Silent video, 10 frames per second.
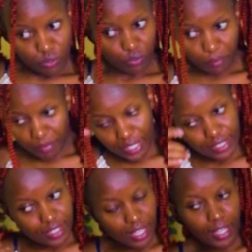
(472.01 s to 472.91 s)
from
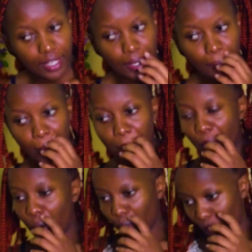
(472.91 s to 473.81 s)
that side,
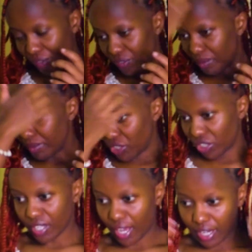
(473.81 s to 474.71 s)
or one from each
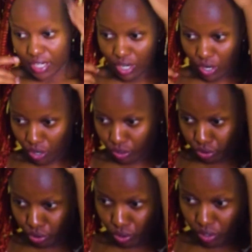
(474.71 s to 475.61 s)
side, or
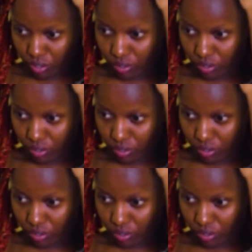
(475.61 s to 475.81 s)
two